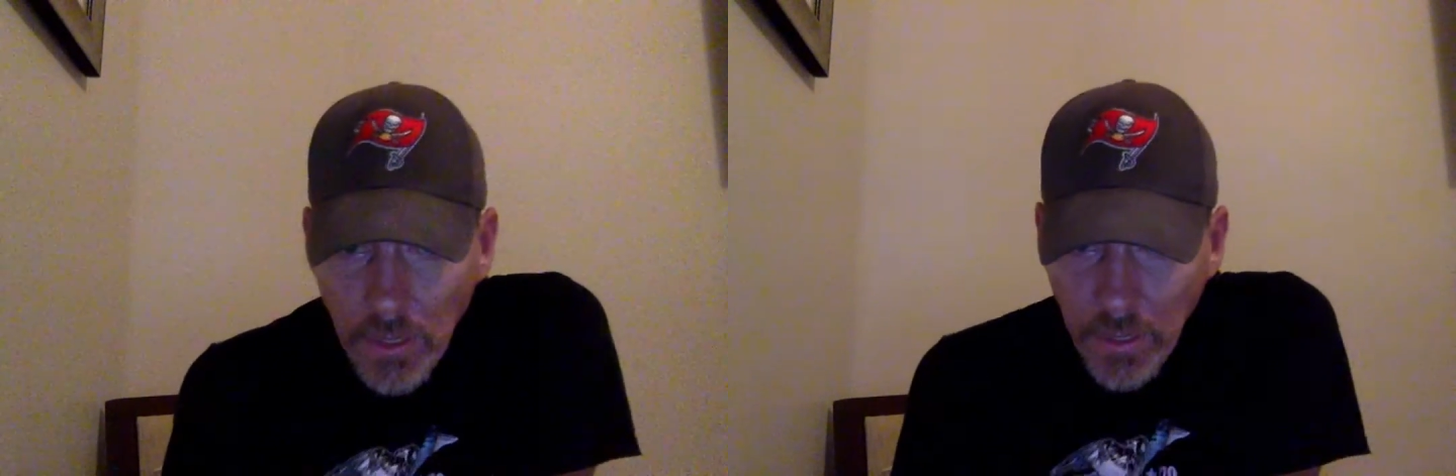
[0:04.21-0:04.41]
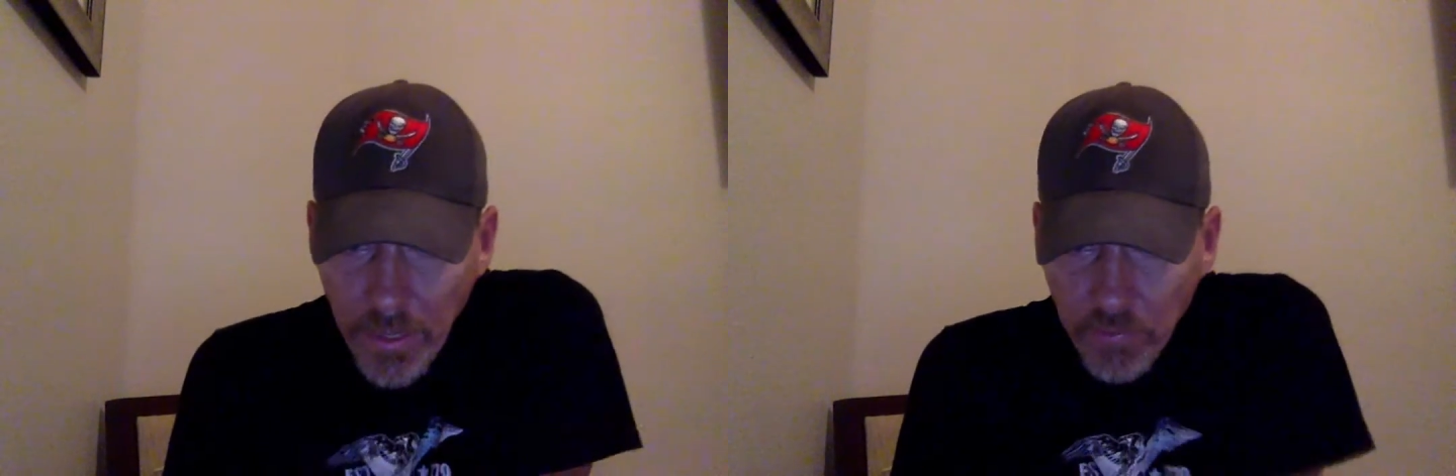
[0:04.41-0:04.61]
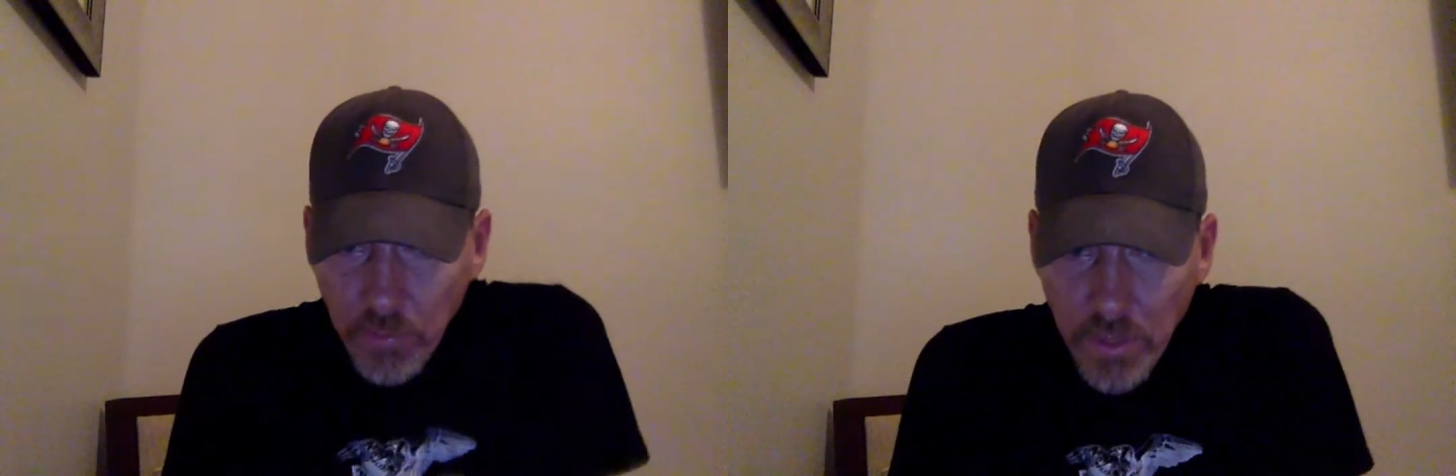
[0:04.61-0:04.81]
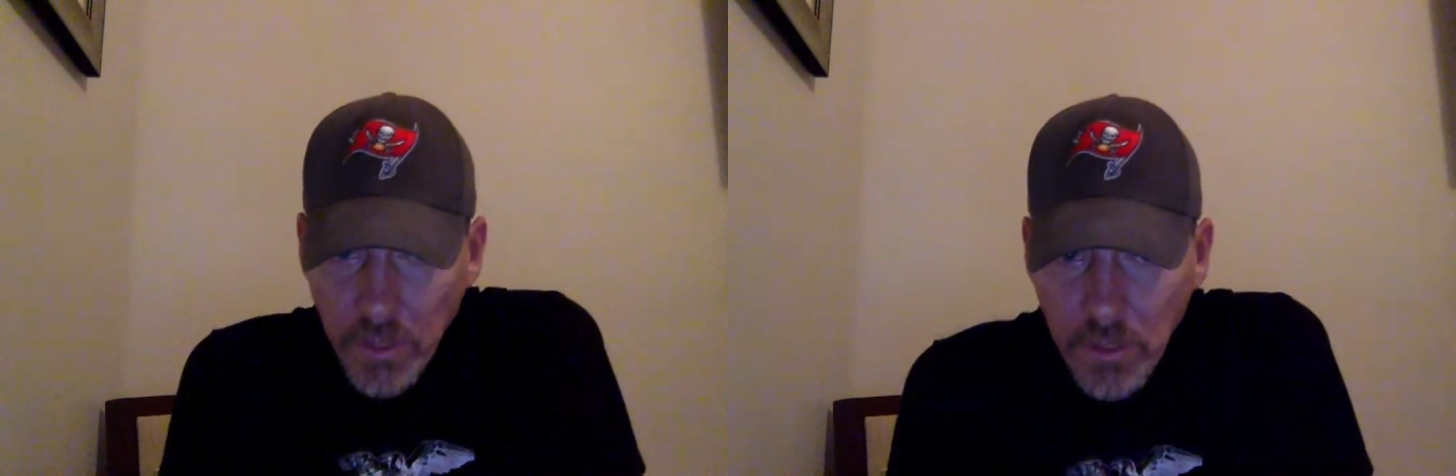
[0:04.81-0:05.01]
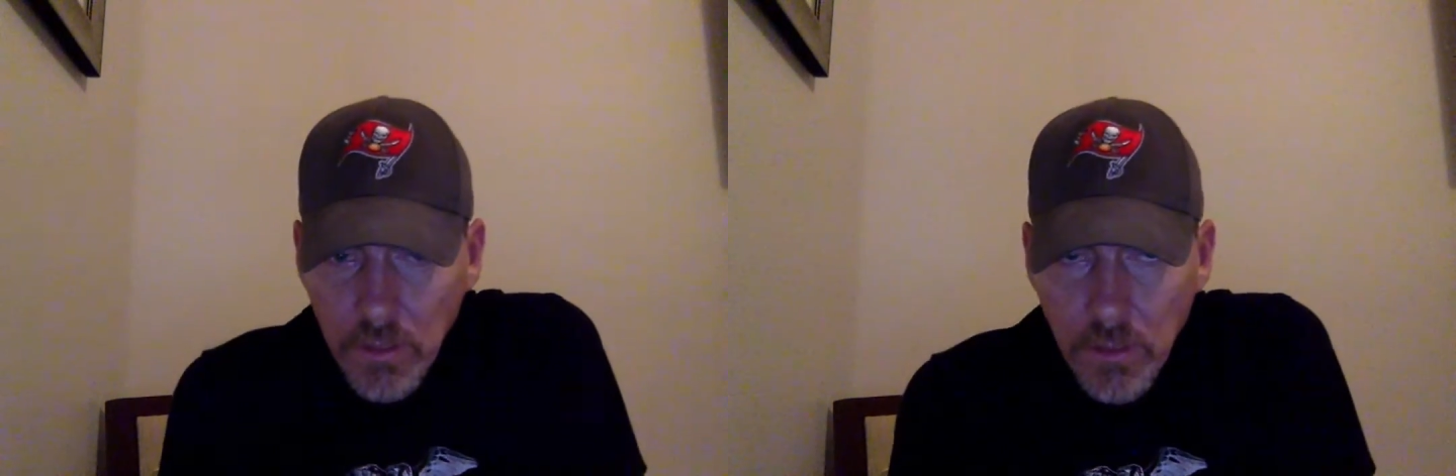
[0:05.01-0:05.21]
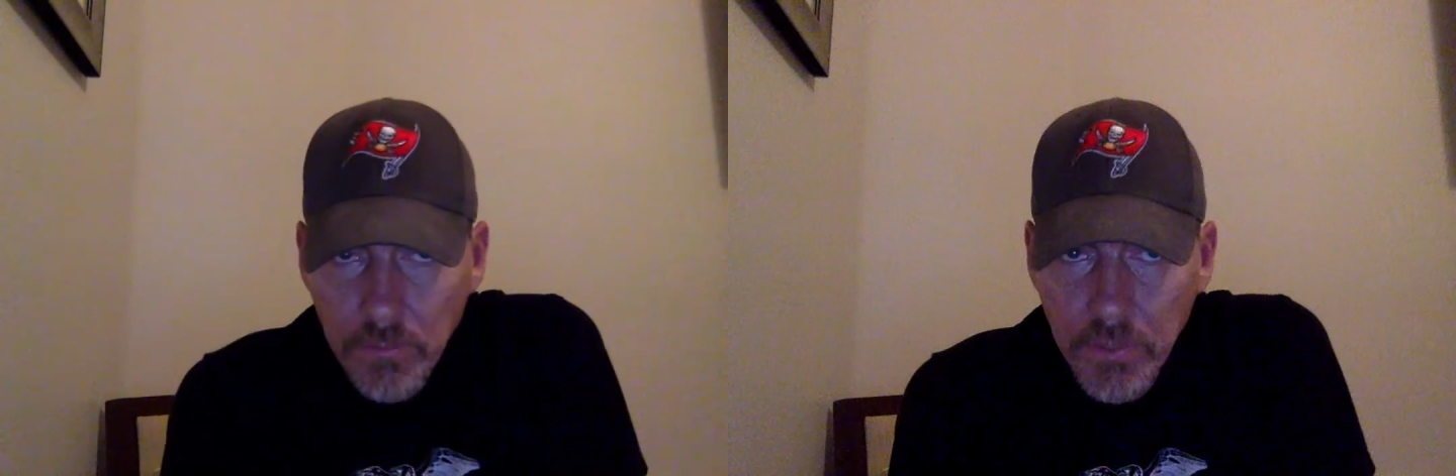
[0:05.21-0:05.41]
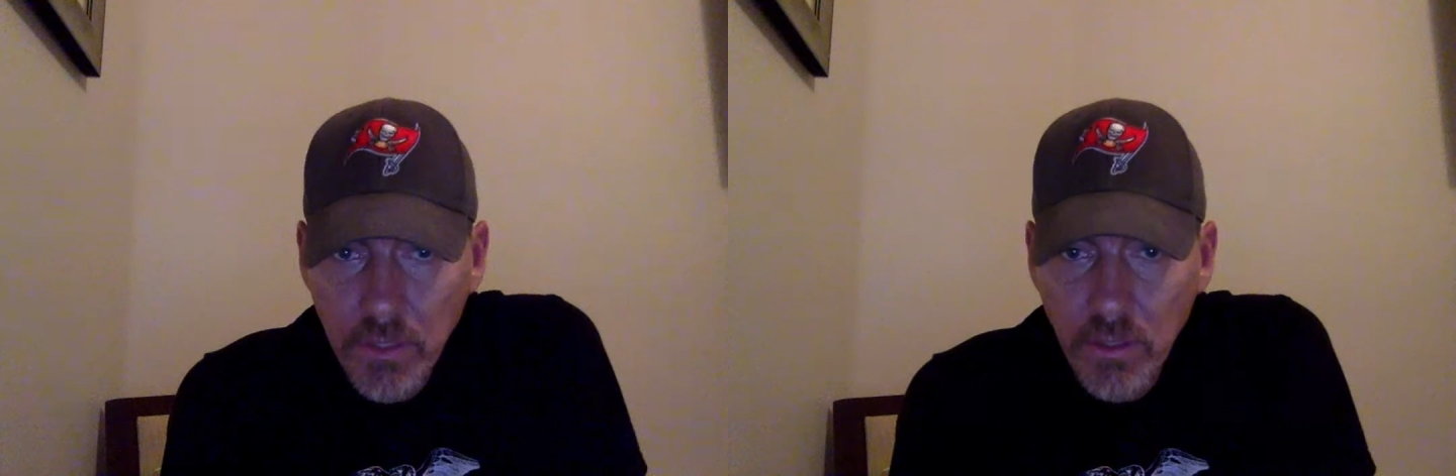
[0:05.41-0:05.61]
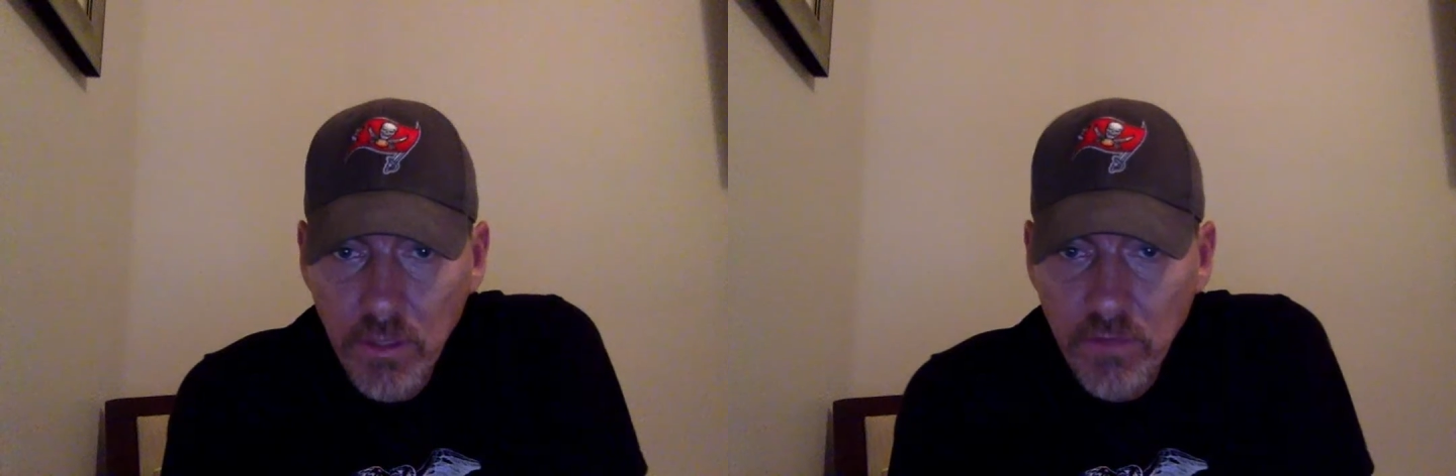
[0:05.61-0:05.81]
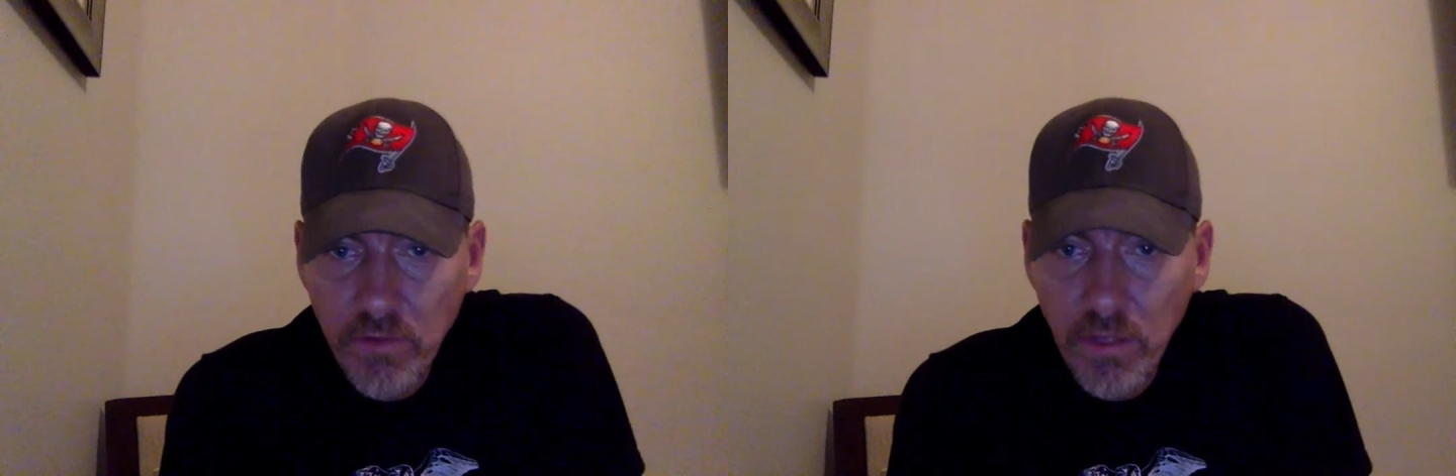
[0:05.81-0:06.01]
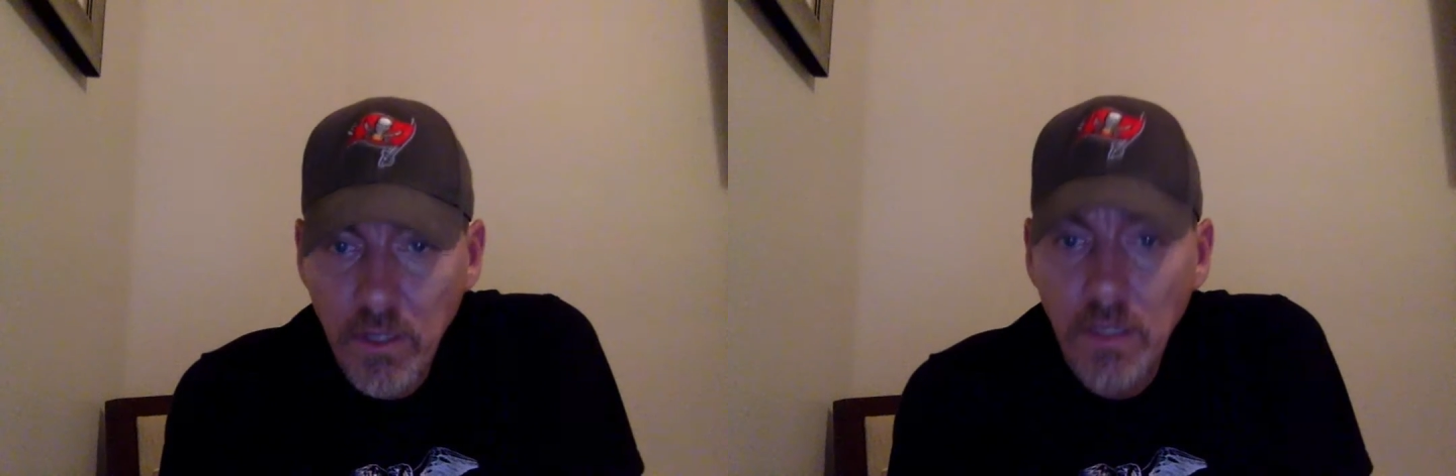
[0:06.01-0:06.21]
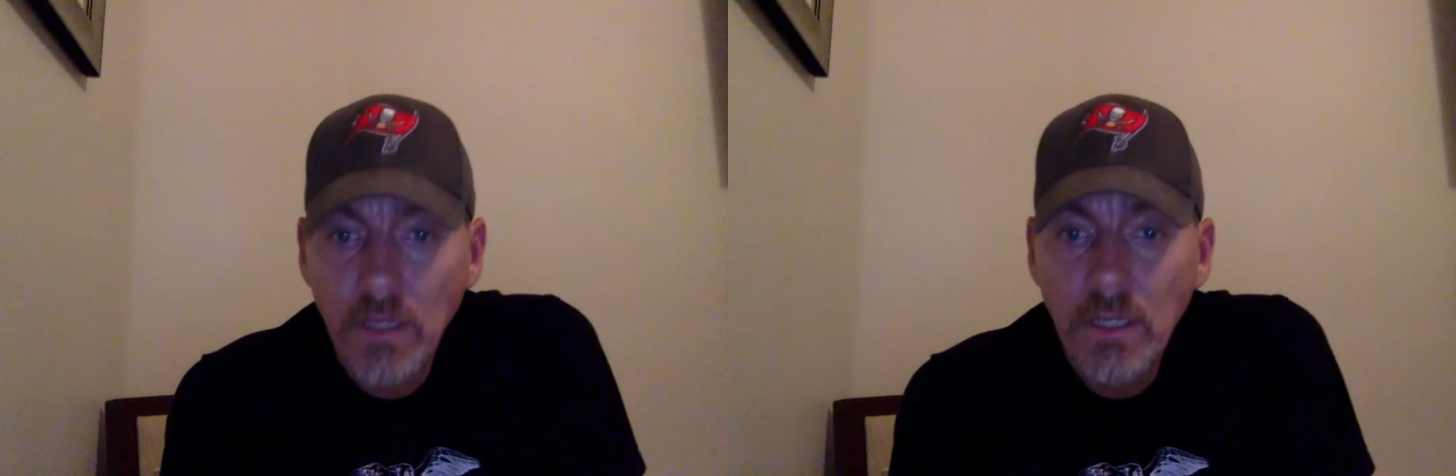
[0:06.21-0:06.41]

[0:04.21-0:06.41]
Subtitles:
last week because I